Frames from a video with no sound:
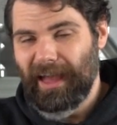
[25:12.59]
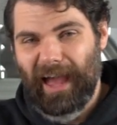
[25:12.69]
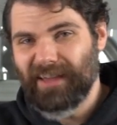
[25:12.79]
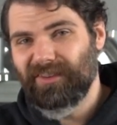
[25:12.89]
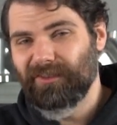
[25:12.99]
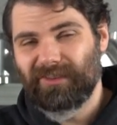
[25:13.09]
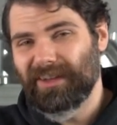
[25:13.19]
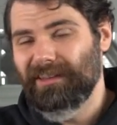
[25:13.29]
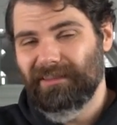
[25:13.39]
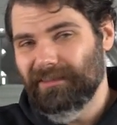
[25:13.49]
As you've
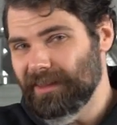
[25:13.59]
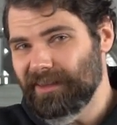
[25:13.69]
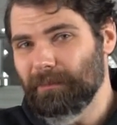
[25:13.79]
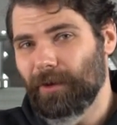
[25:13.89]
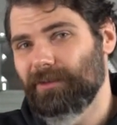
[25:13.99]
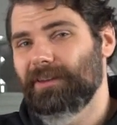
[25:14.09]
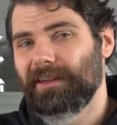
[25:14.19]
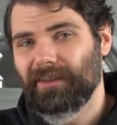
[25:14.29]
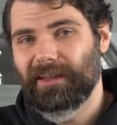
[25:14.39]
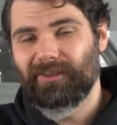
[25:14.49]
seen, these modern
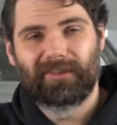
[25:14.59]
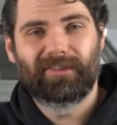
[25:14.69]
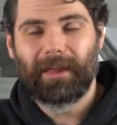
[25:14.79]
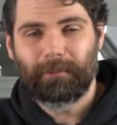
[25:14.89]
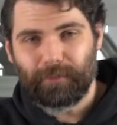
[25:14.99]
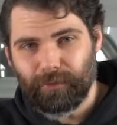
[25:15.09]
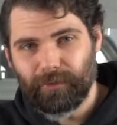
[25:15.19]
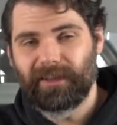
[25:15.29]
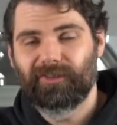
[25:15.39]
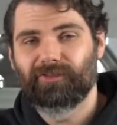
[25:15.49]
diesel engines, they're
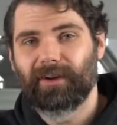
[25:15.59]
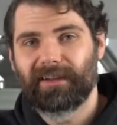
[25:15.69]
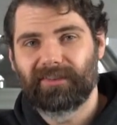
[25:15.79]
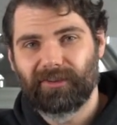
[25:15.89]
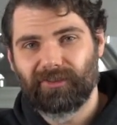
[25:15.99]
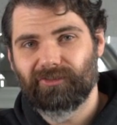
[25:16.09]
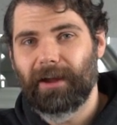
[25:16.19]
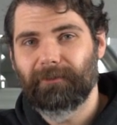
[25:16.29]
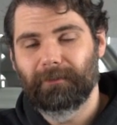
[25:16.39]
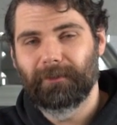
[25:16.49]
pretty stressed
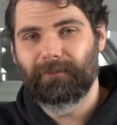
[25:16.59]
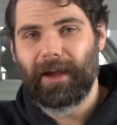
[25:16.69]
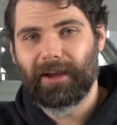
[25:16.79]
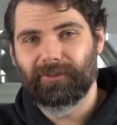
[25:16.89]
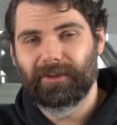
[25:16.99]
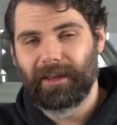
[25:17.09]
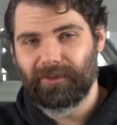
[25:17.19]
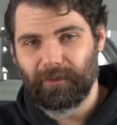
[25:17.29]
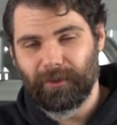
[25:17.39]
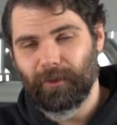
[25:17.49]
straight from the factory. They're
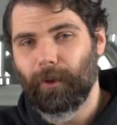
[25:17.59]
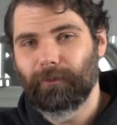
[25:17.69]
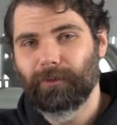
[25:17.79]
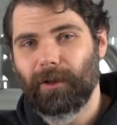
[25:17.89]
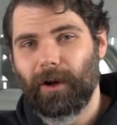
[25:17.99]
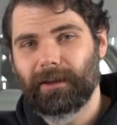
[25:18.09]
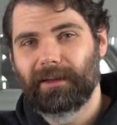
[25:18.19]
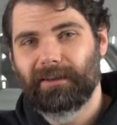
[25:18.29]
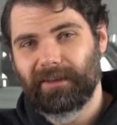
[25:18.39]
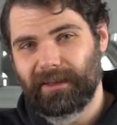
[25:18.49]
doing an awful lot
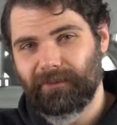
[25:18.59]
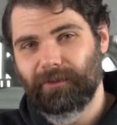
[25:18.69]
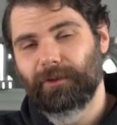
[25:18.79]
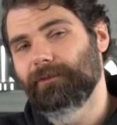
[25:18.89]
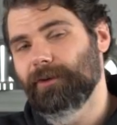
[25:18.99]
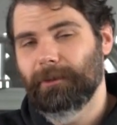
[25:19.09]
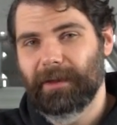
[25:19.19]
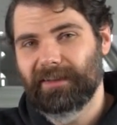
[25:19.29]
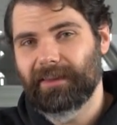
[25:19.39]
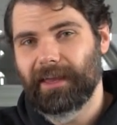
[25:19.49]
to give you the very
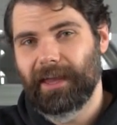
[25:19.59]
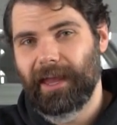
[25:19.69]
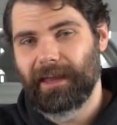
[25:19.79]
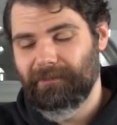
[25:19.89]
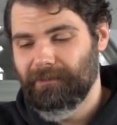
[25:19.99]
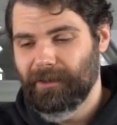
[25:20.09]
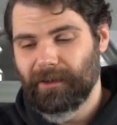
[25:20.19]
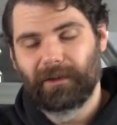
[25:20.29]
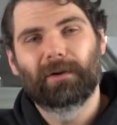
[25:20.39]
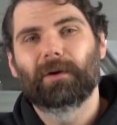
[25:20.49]
best they can.
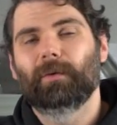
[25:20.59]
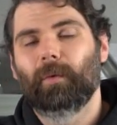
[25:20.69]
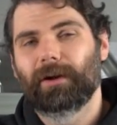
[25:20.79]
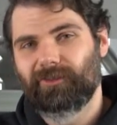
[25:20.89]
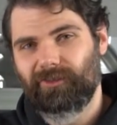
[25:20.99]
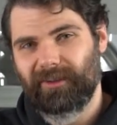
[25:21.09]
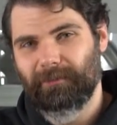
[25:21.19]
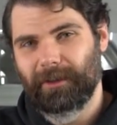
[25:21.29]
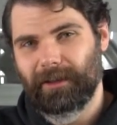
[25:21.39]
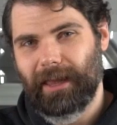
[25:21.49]
Why don't you give
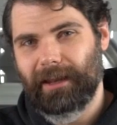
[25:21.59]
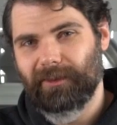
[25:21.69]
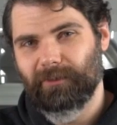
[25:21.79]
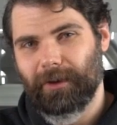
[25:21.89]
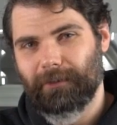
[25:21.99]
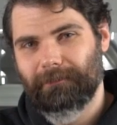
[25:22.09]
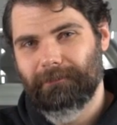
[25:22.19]
them a little hand as well?